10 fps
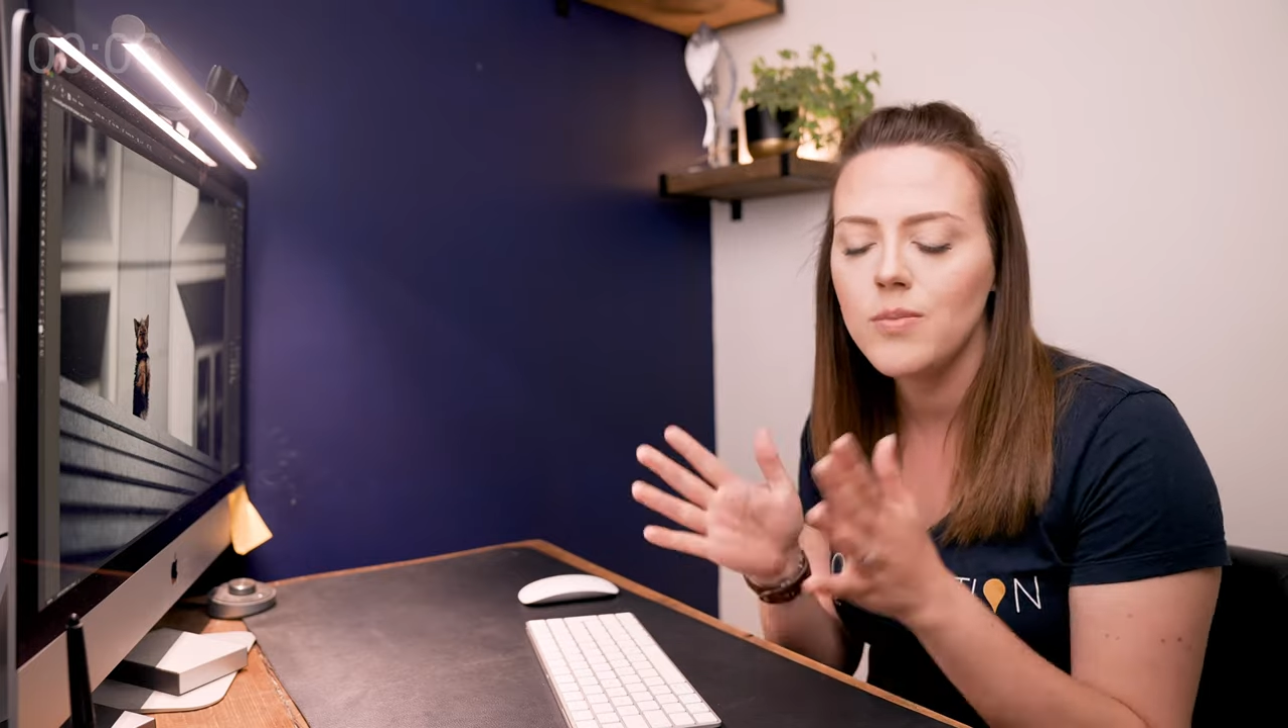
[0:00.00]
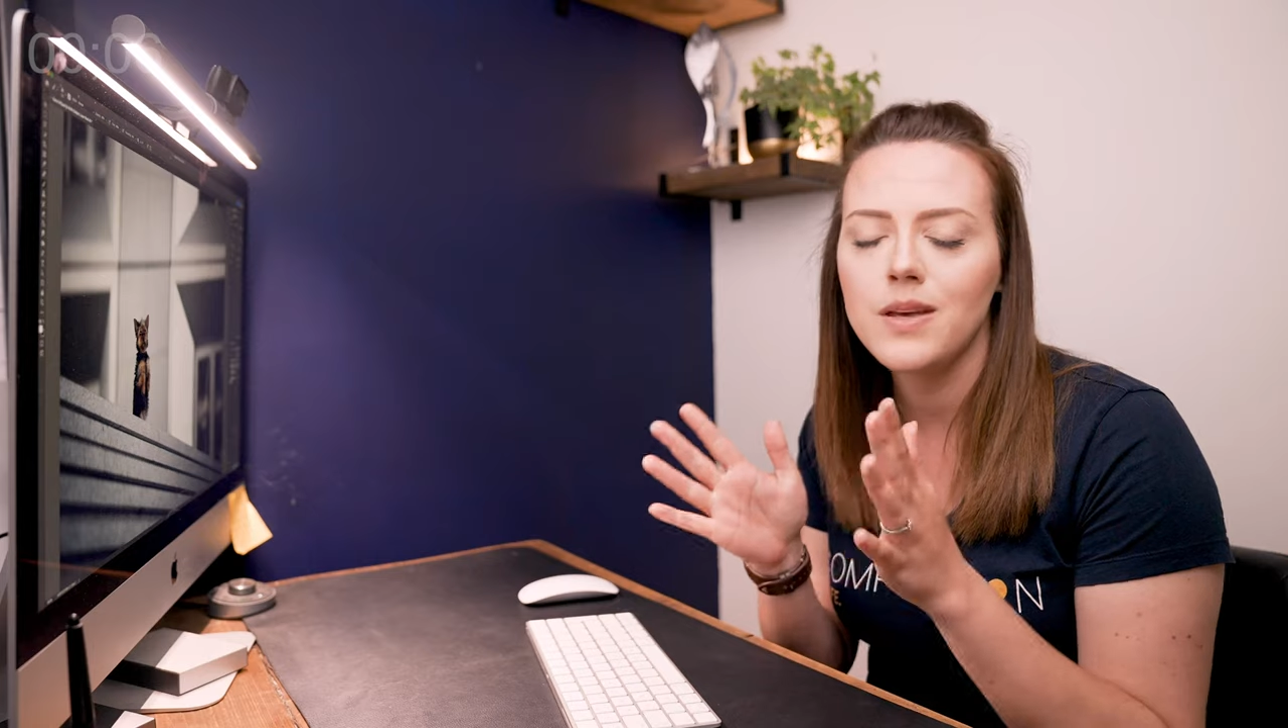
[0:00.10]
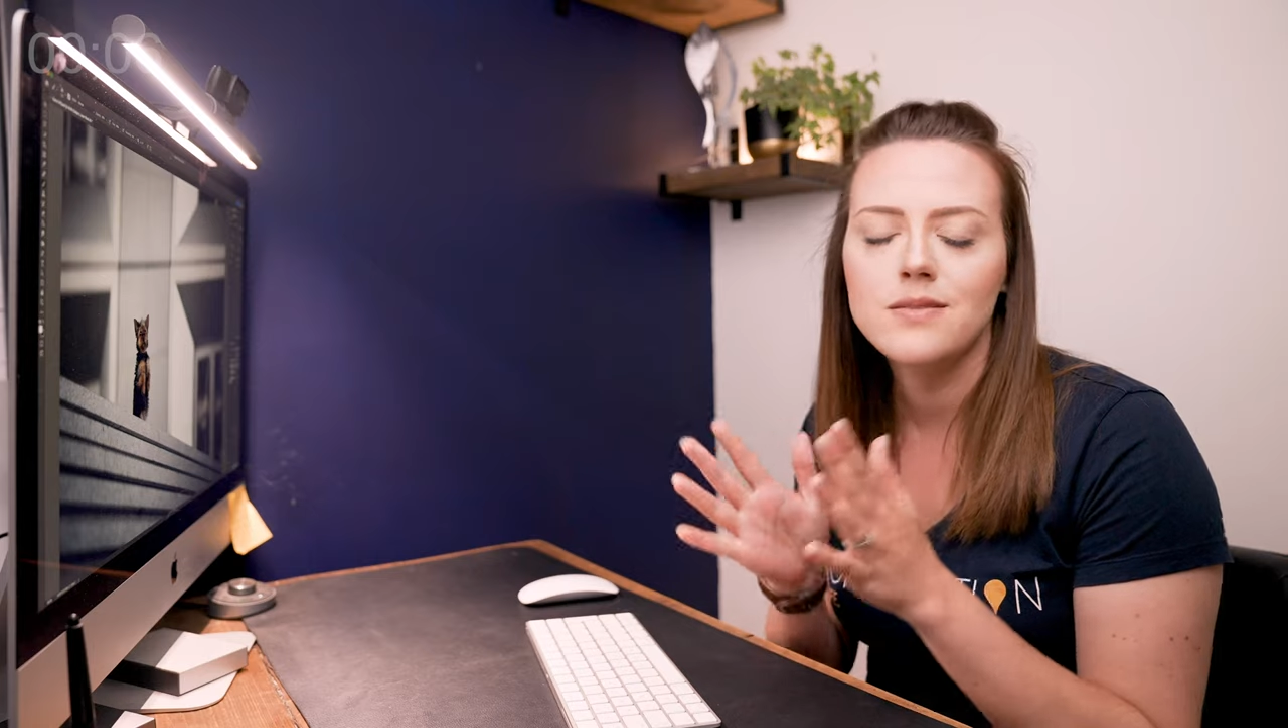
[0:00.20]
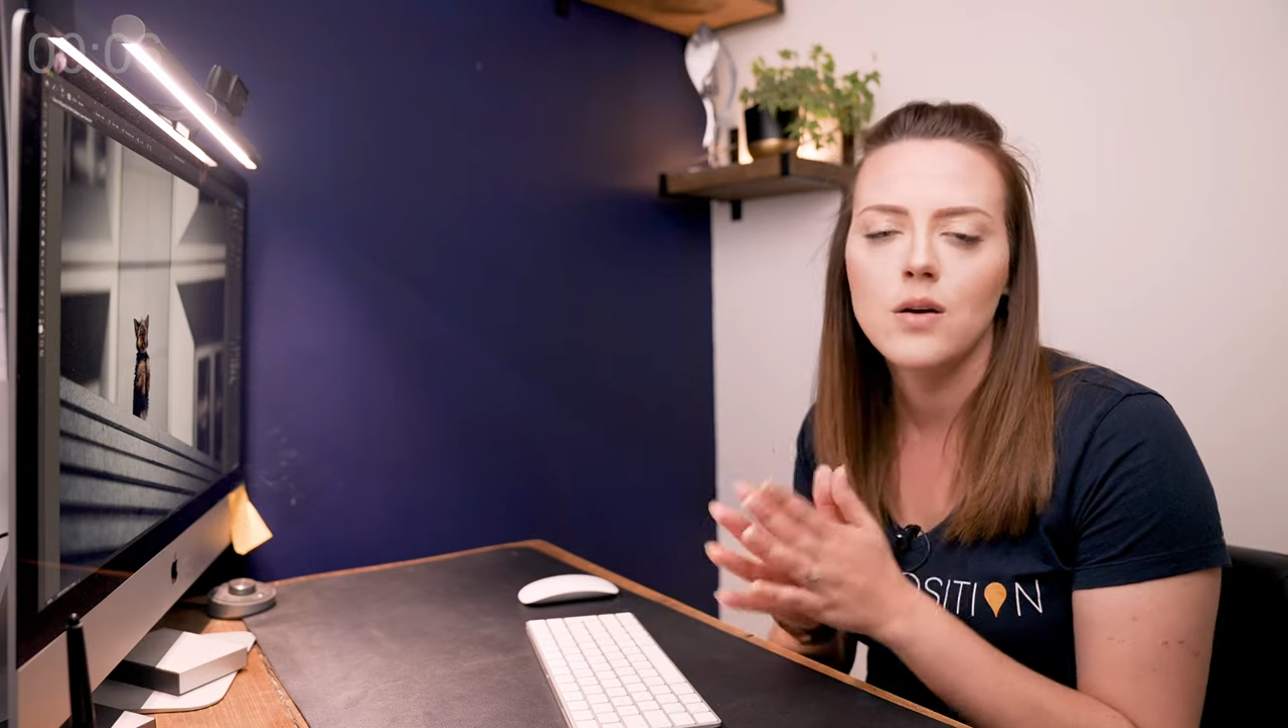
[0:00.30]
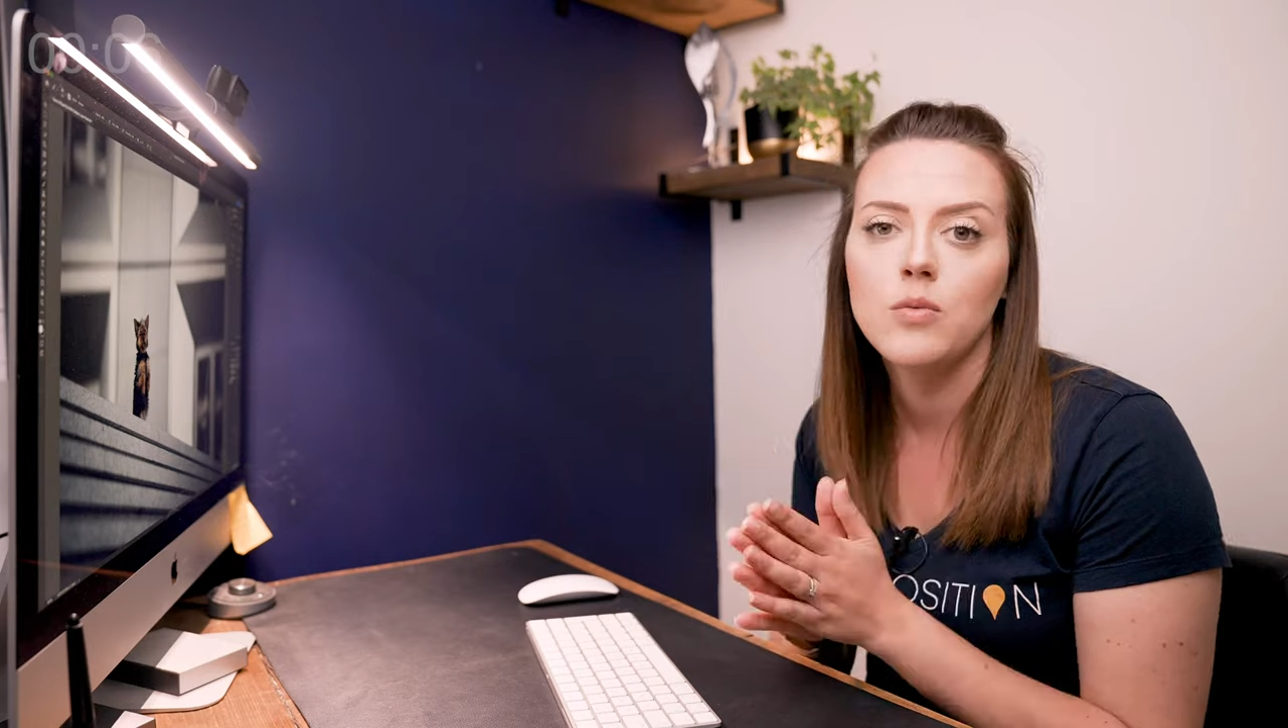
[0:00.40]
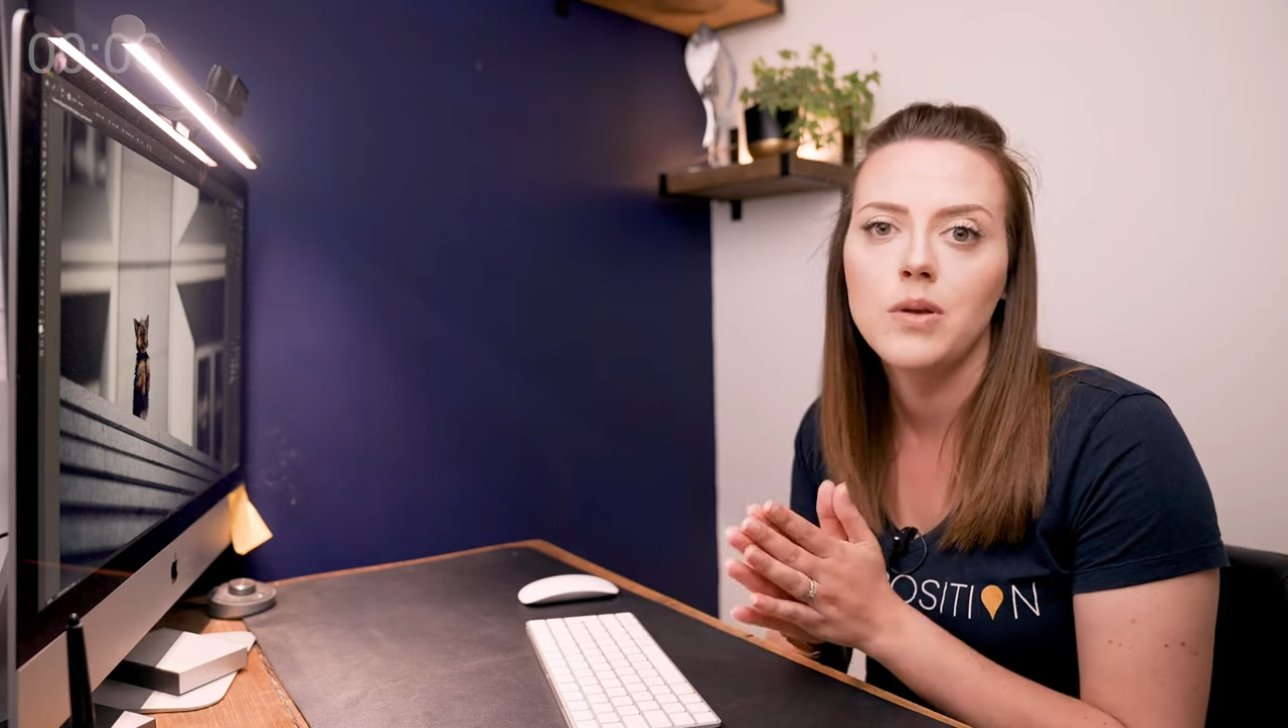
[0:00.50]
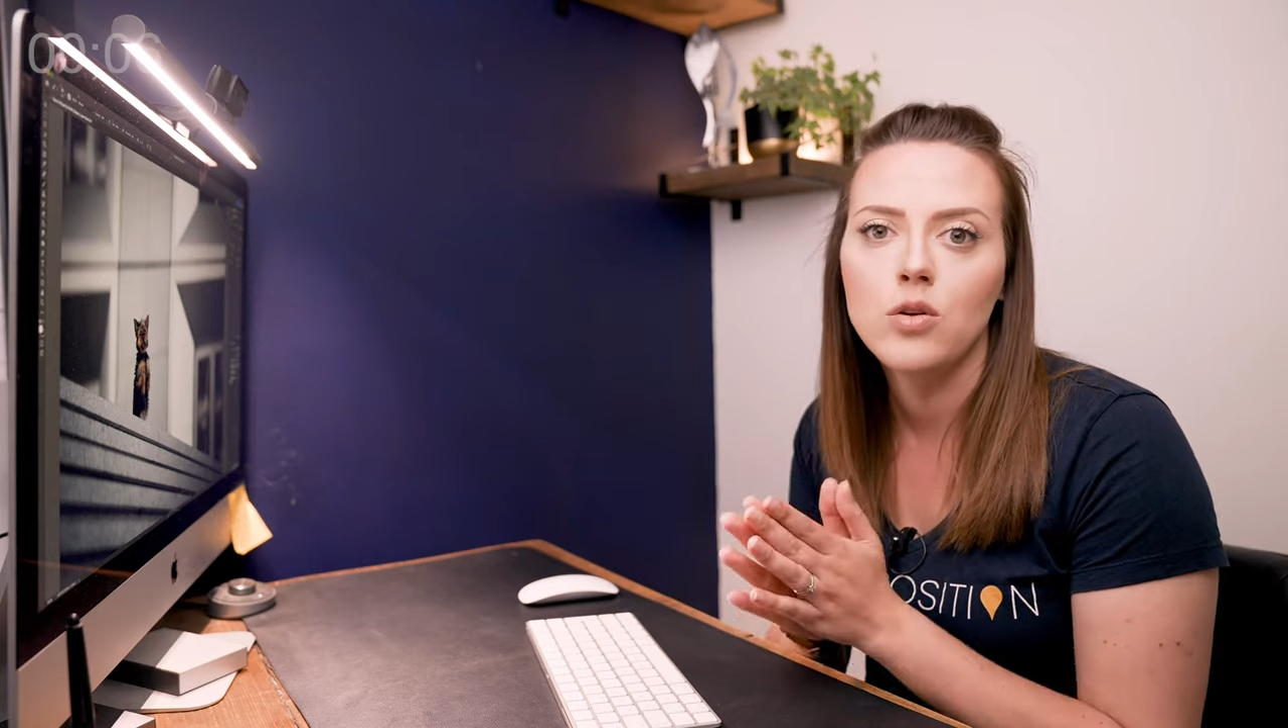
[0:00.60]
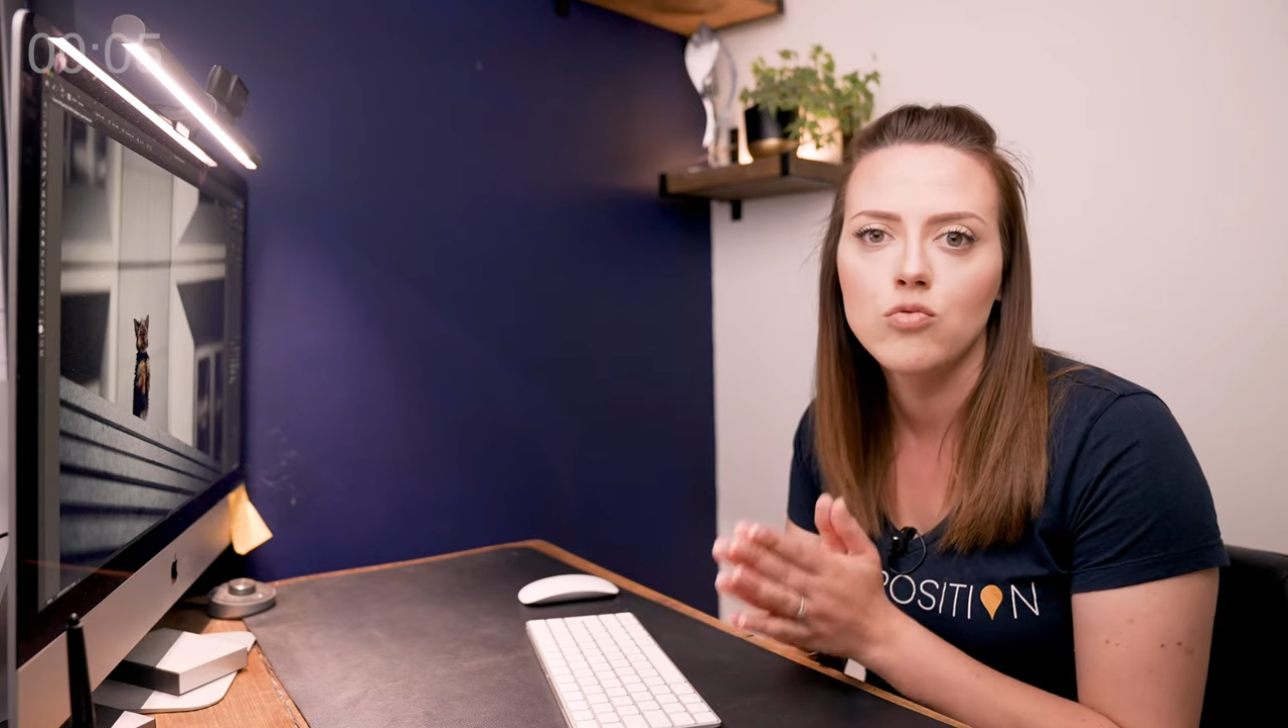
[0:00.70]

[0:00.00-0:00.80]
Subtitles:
because that would be